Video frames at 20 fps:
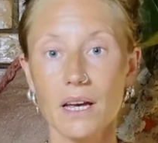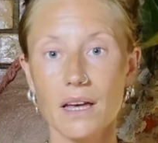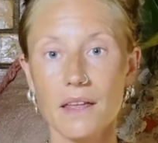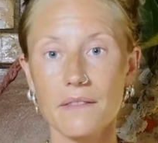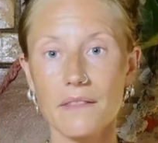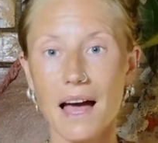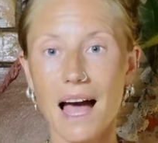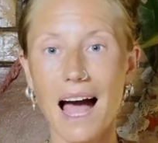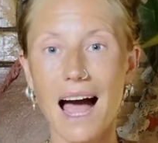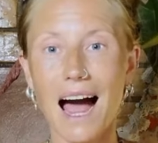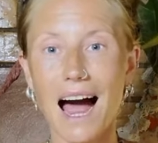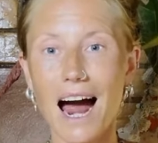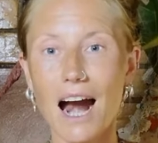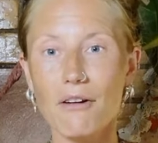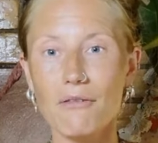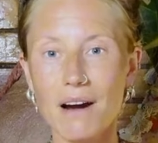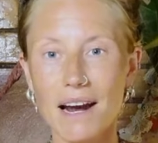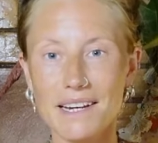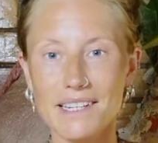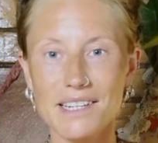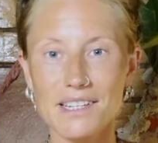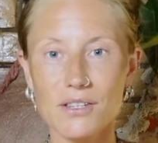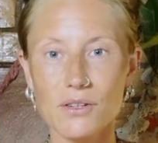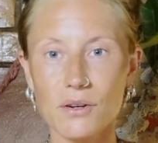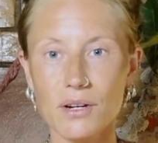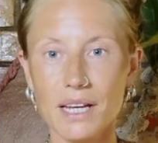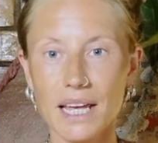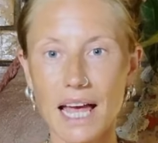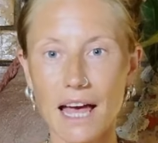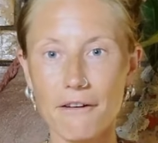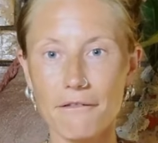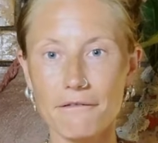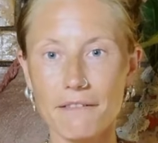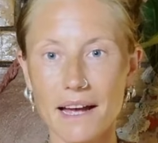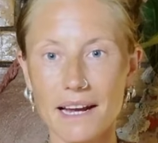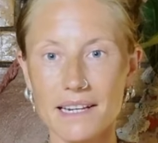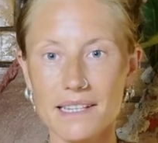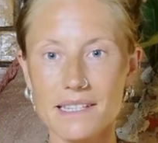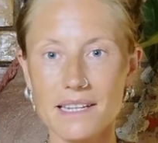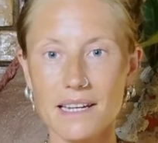the heart rate is going to get
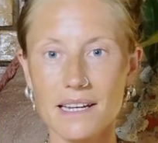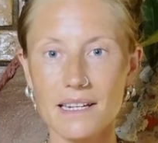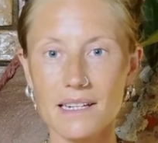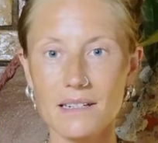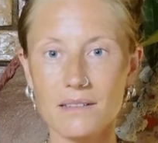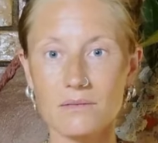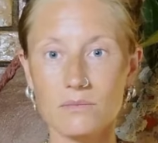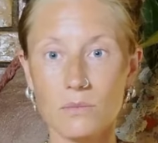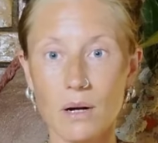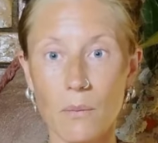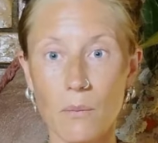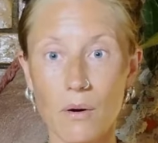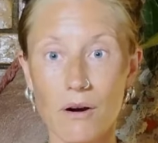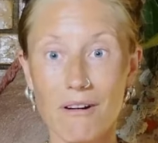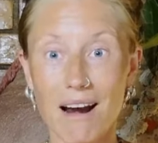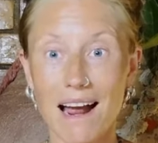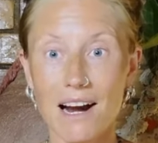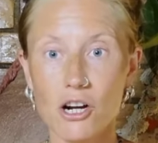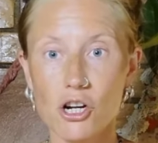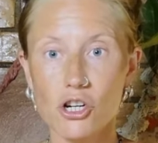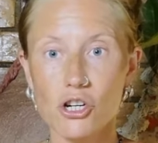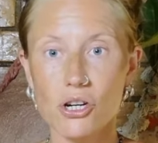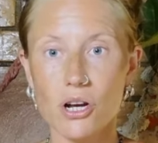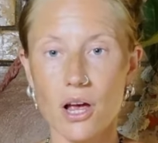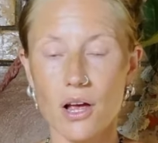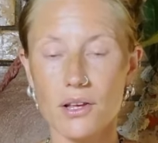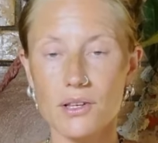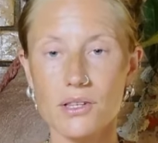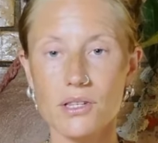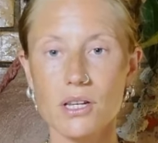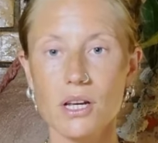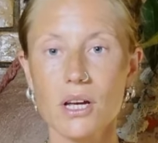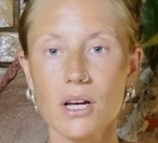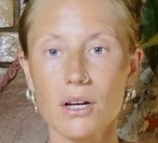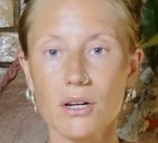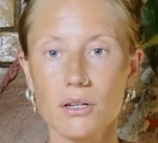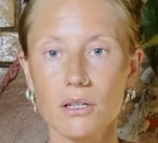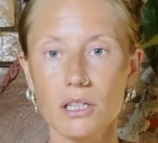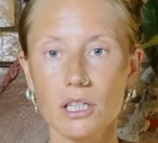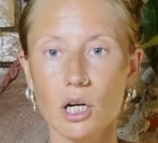affected. When we're anxious,
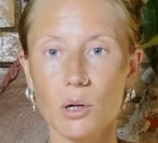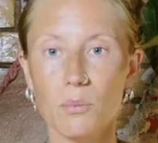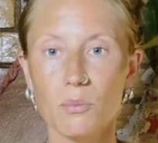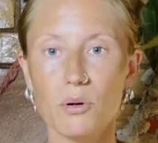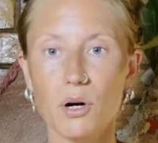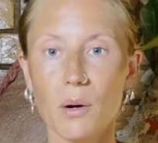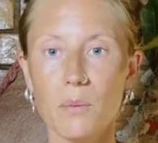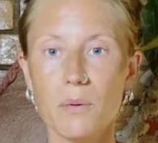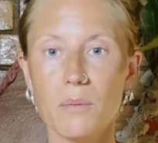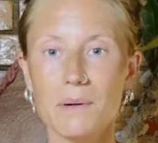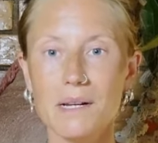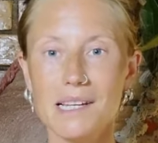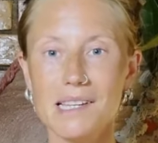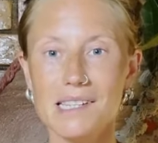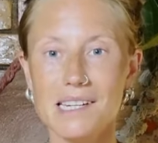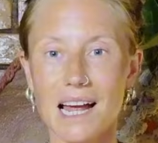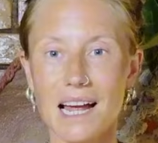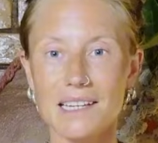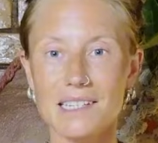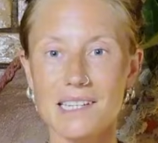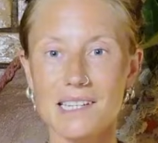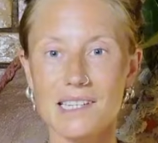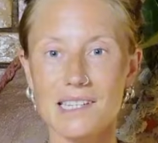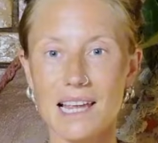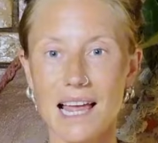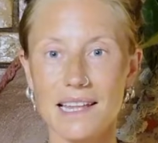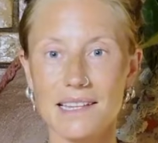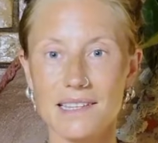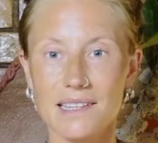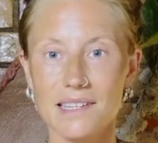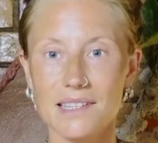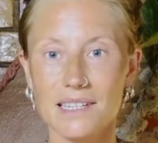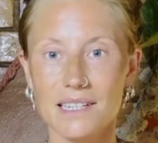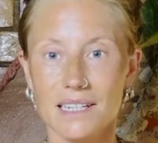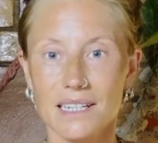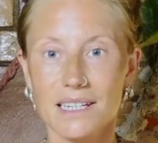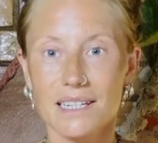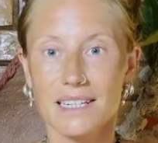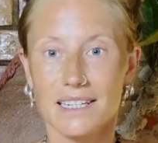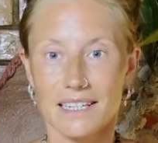you can probably start to sense
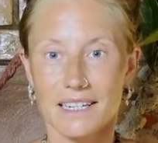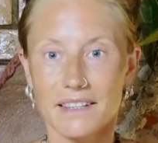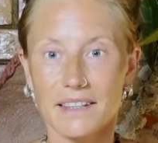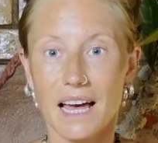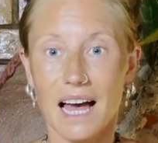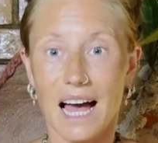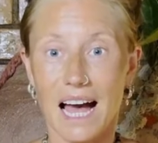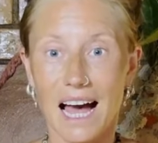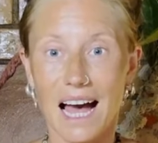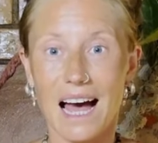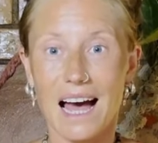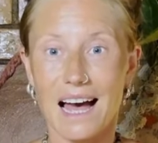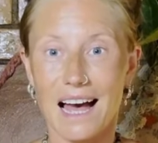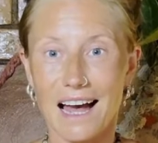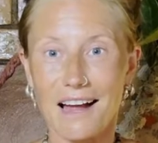that the heart